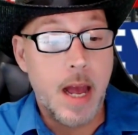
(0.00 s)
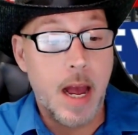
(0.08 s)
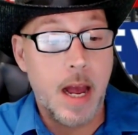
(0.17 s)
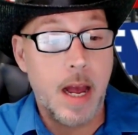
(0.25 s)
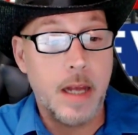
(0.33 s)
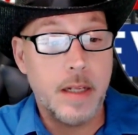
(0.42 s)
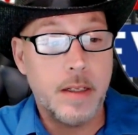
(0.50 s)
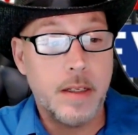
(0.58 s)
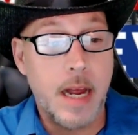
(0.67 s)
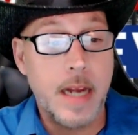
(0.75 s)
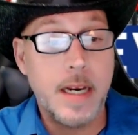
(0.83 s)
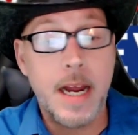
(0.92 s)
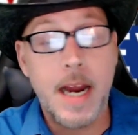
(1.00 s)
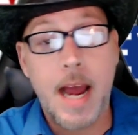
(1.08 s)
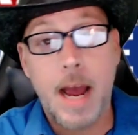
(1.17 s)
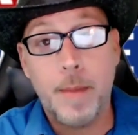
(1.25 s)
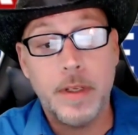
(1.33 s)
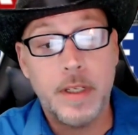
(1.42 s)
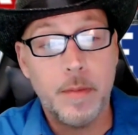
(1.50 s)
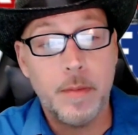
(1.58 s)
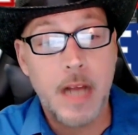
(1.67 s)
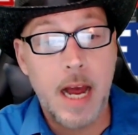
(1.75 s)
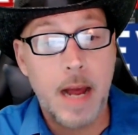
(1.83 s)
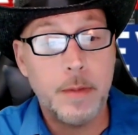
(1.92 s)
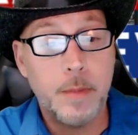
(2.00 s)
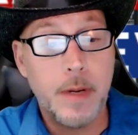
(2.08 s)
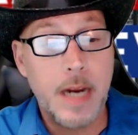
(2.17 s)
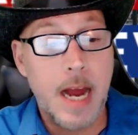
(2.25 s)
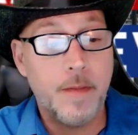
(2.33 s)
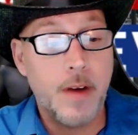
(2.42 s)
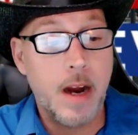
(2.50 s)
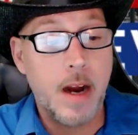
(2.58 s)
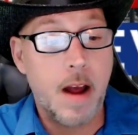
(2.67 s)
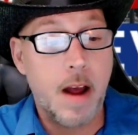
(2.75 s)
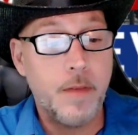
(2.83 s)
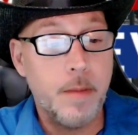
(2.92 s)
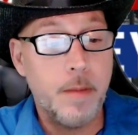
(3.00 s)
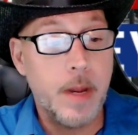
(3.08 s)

That it happens sometimes, but not very often.